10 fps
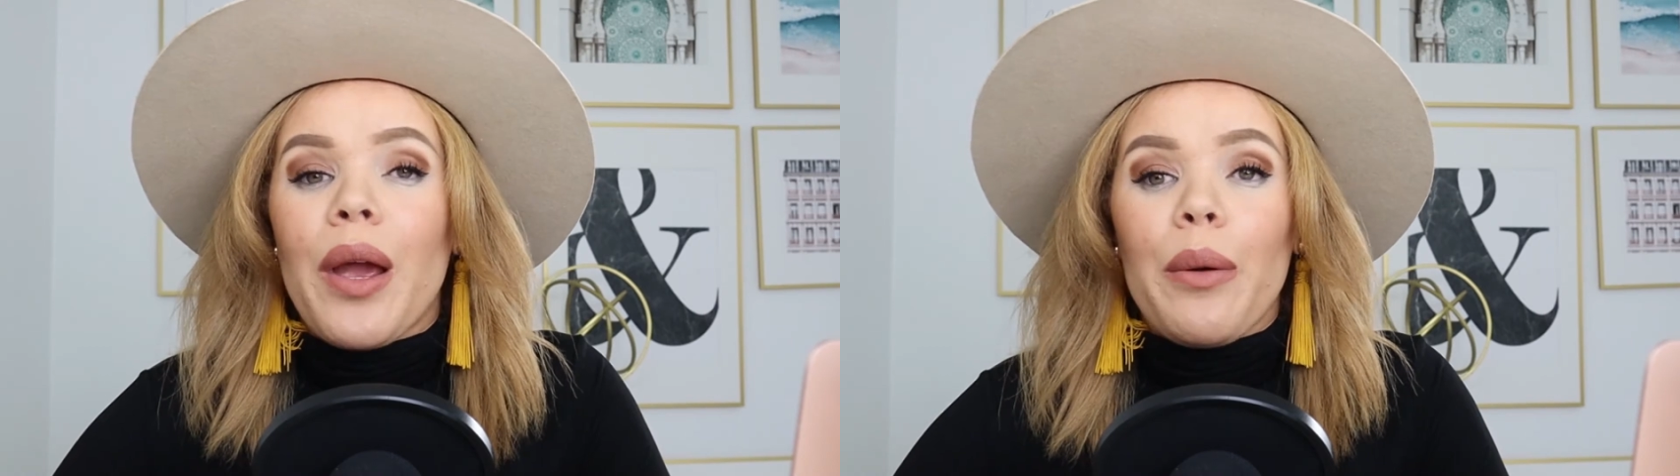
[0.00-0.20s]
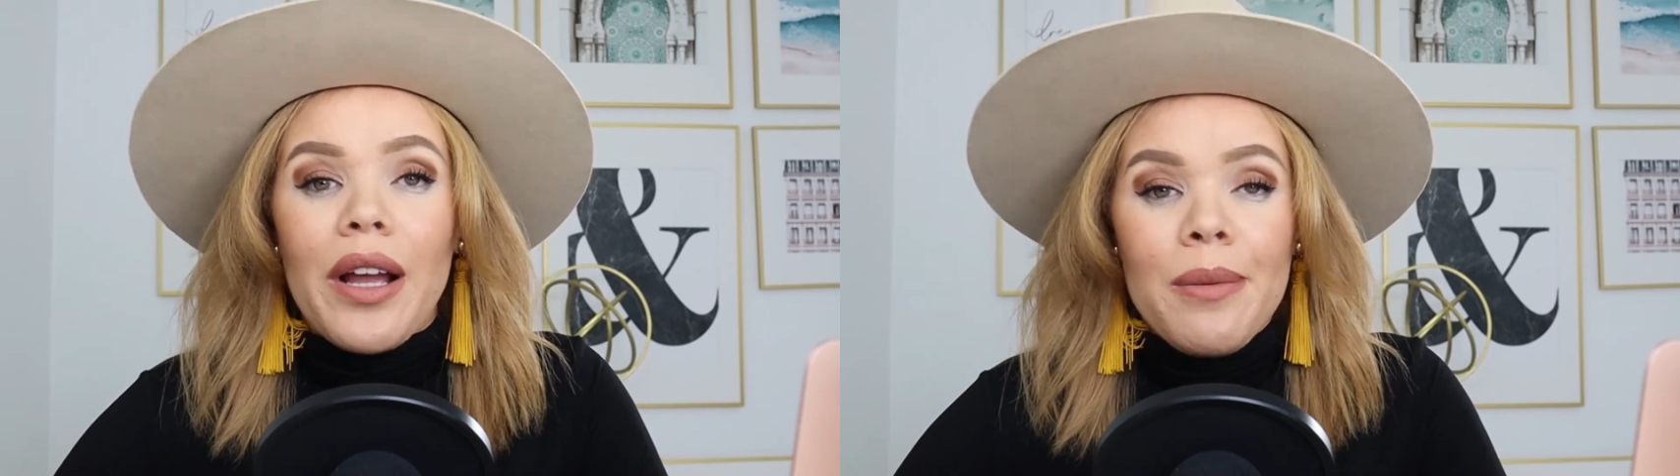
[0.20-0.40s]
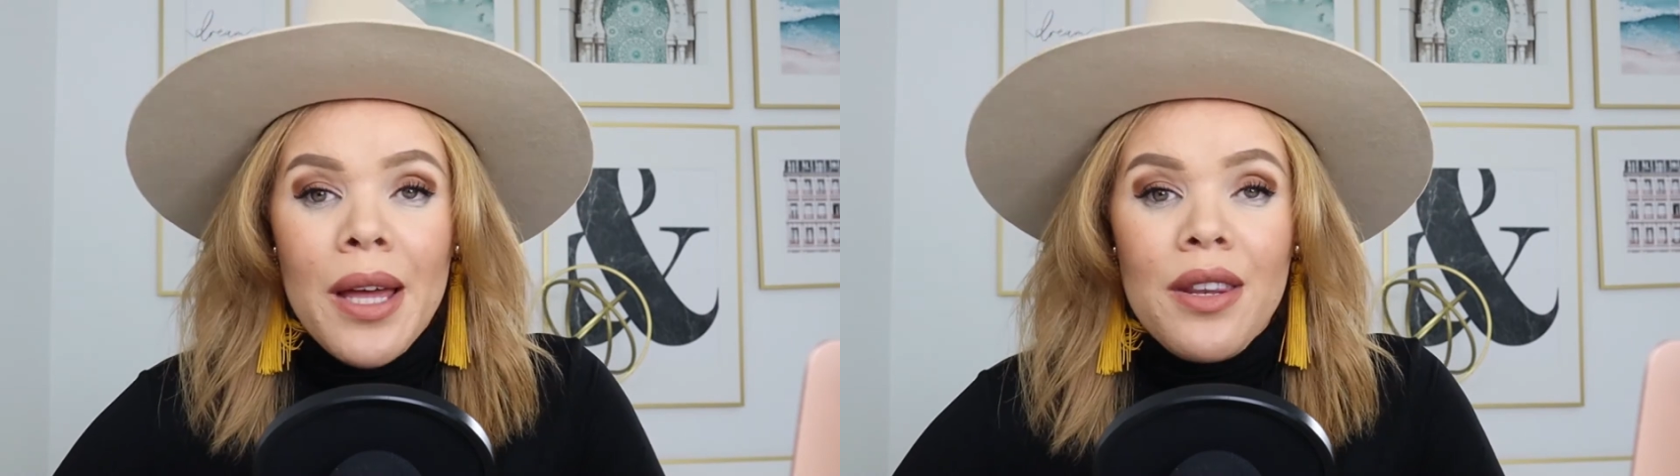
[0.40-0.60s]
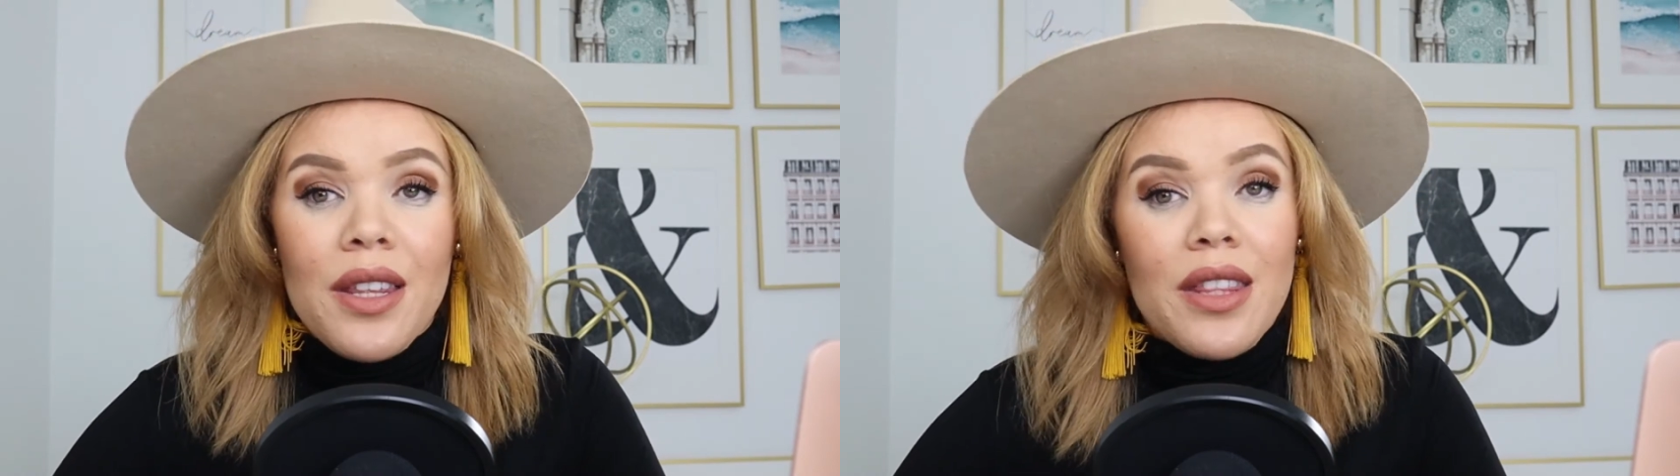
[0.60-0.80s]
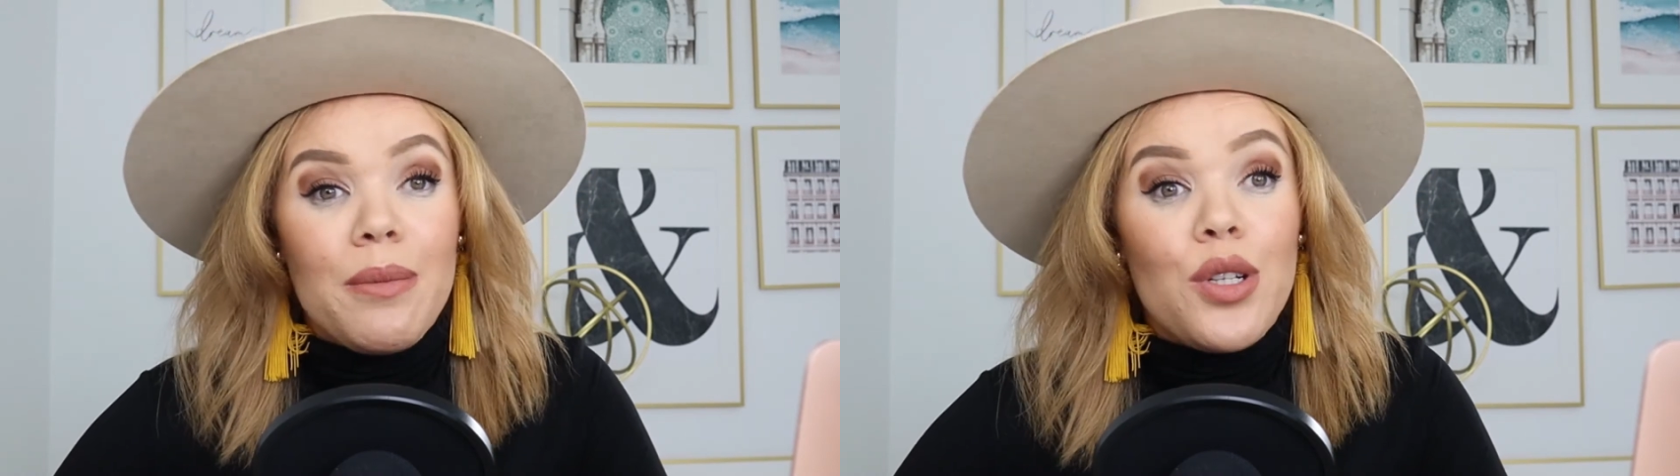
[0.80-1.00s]
I recommend
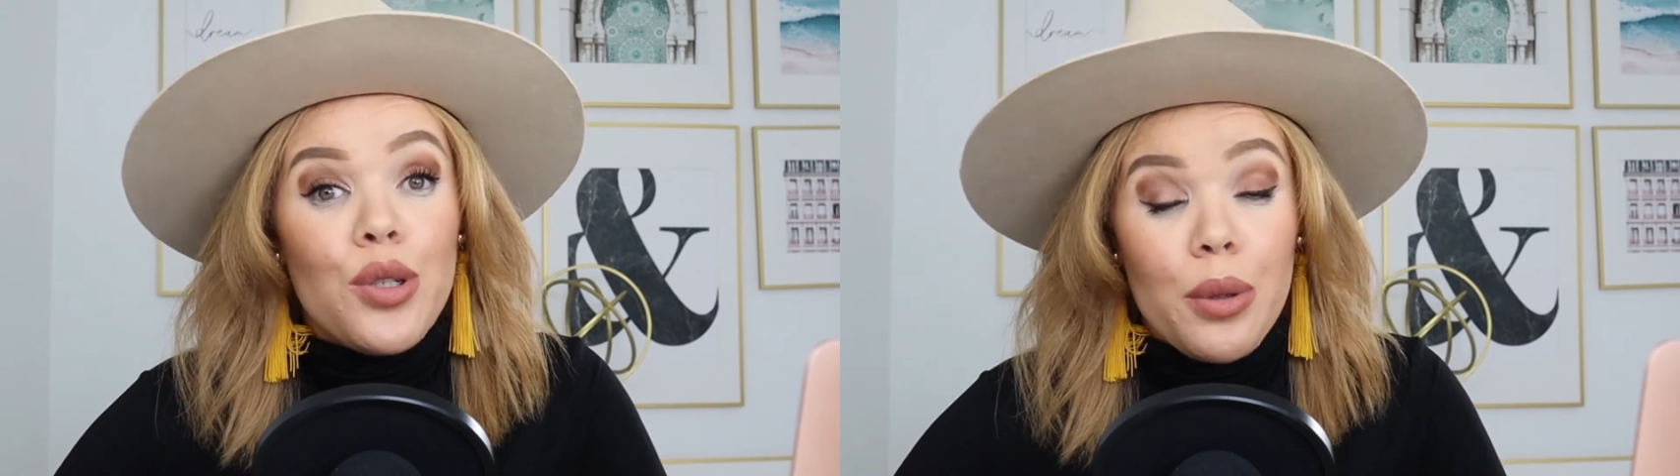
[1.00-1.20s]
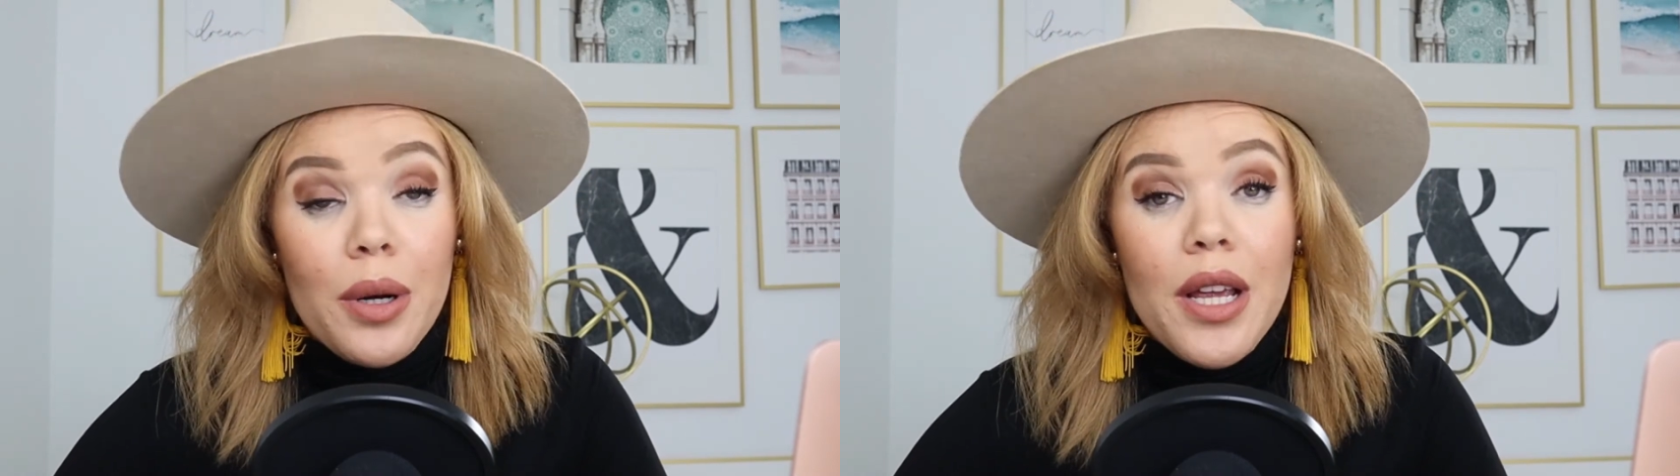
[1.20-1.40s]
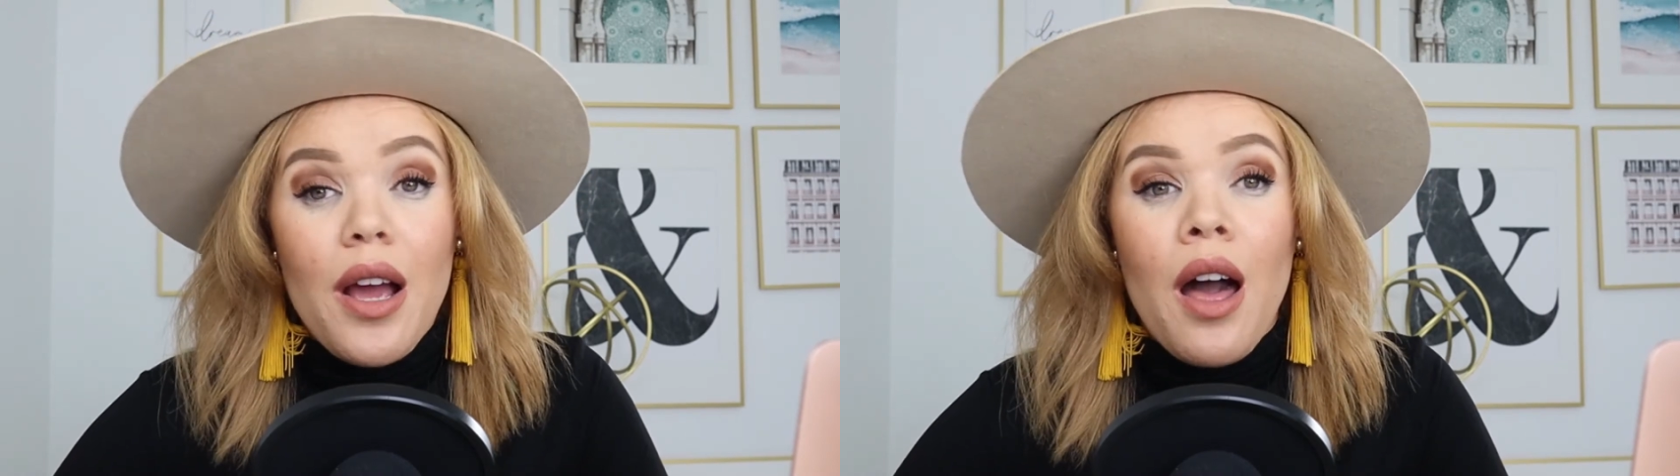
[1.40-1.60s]
that the majority